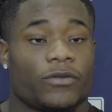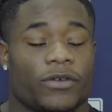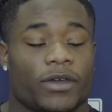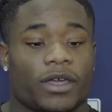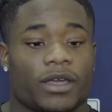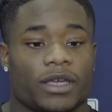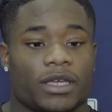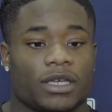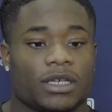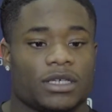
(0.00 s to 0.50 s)

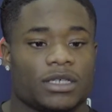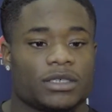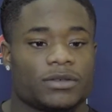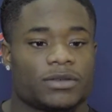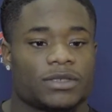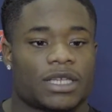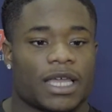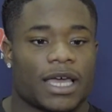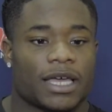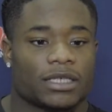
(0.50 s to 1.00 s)
Very eager. It
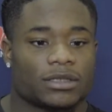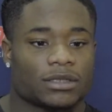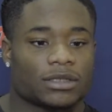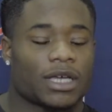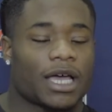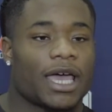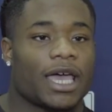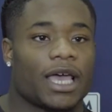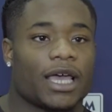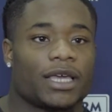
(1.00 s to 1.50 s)
was like
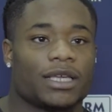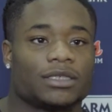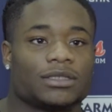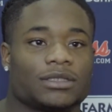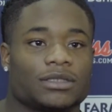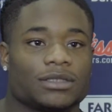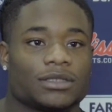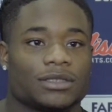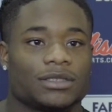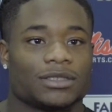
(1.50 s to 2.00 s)
I had
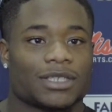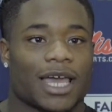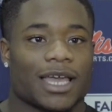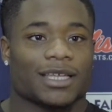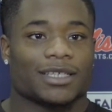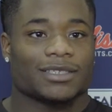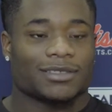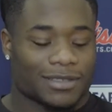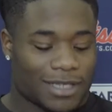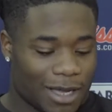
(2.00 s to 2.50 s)
like
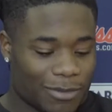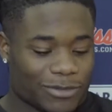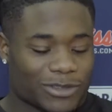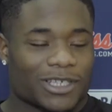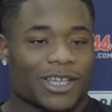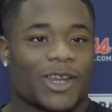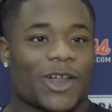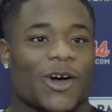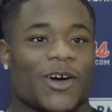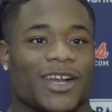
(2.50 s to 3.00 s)
he was
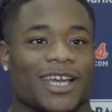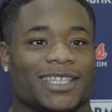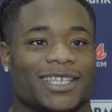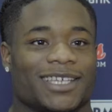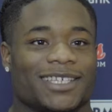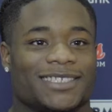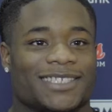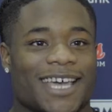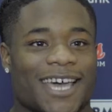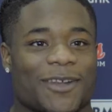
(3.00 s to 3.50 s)
clawing out the
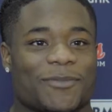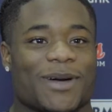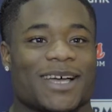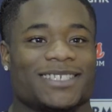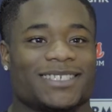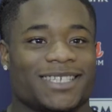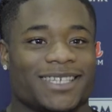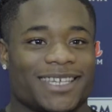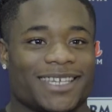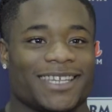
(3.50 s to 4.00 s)
inside of my
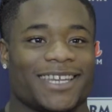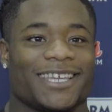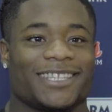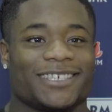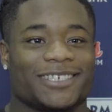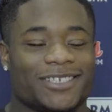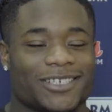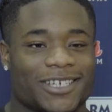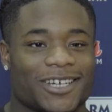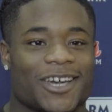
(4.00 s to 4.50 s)
skin at
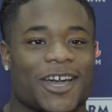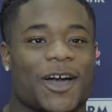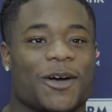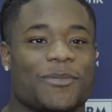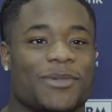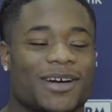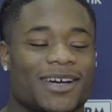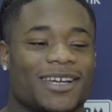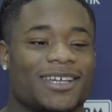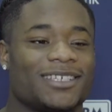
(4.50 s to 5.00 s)
the uh,
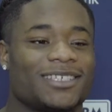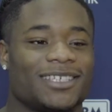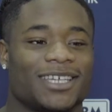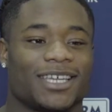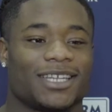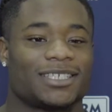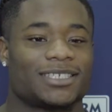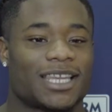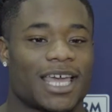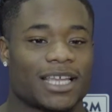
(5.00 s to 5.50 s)
combine,
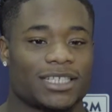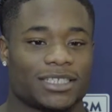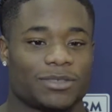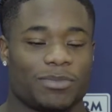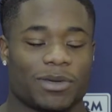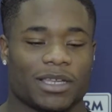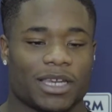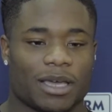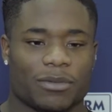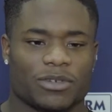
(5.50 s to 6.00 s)
and it's like just
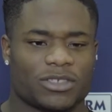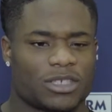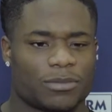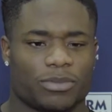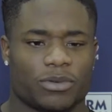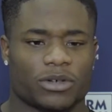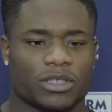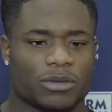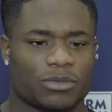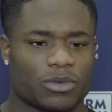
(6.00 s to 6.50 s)
being able to
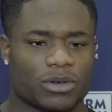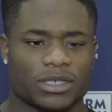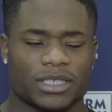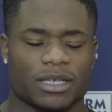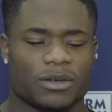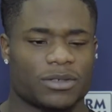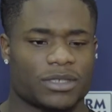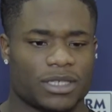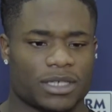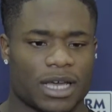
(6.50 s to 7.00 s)
support the boys
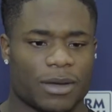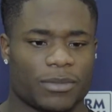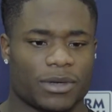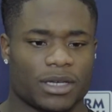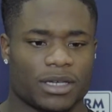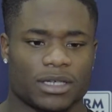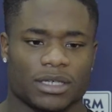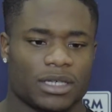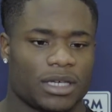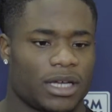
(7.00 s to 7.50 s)
that was there. I
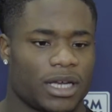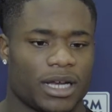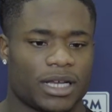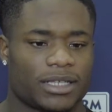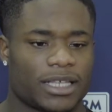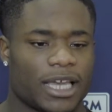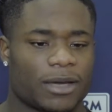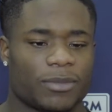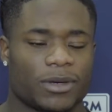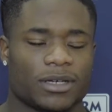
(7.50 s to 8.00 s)
mean,
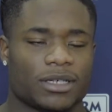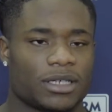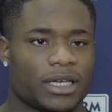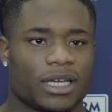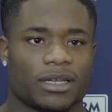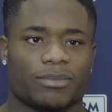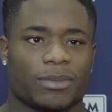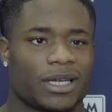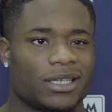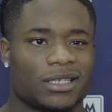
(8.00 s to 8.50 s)
everything been good.
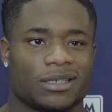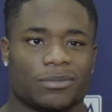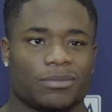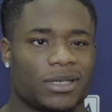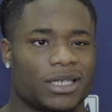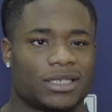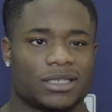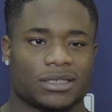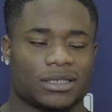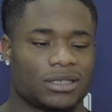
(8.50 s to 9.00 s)
Everything been a
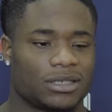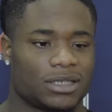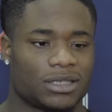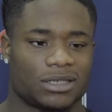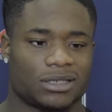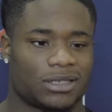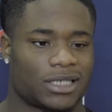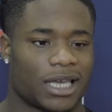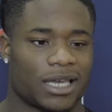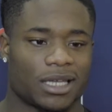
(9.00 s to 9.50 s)
blessing.
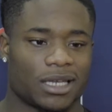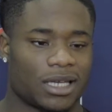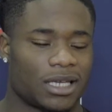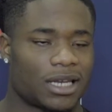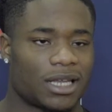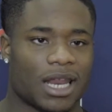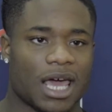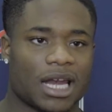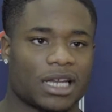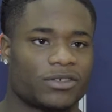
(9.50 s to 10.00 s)
Just taking in
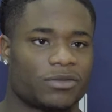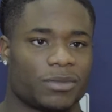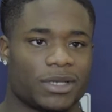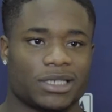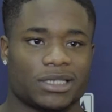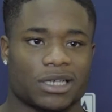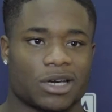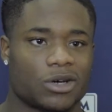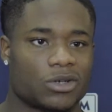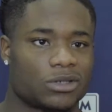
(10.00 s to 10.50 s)
the knowledge from
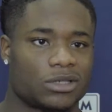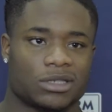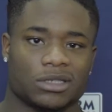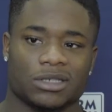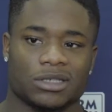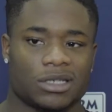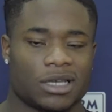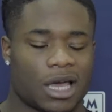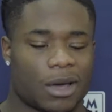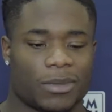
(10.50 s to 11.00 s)
each coach.
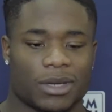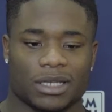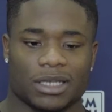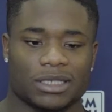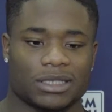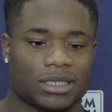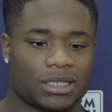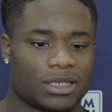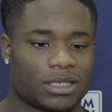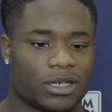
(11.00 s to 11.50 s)
I mean,
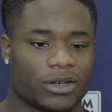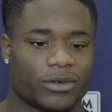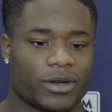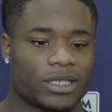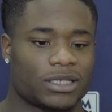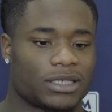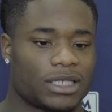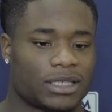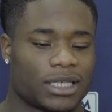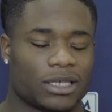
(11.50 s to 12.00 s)
listening to
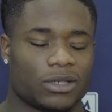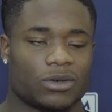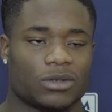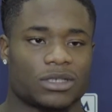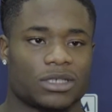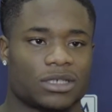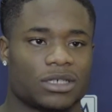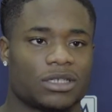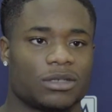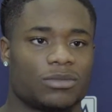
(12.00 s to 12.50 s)
corrections that they doing
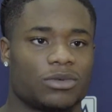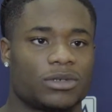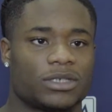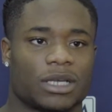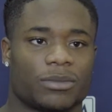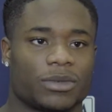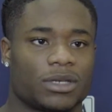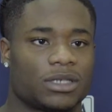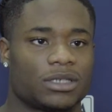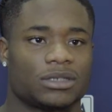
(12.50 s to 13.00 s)
to the other boys.
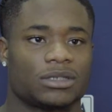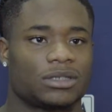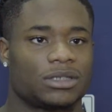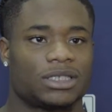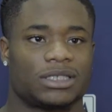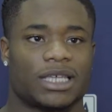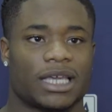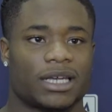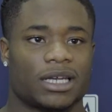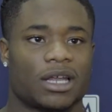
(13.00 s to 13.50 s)
I mean,
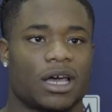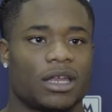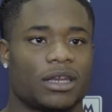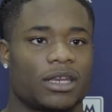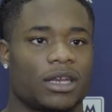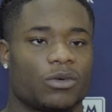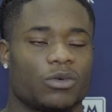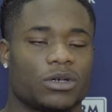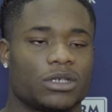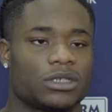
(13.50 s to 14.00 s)
just taking it all
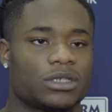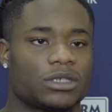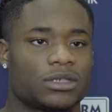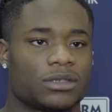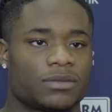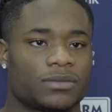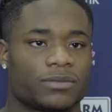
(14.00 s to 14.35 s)
in at once.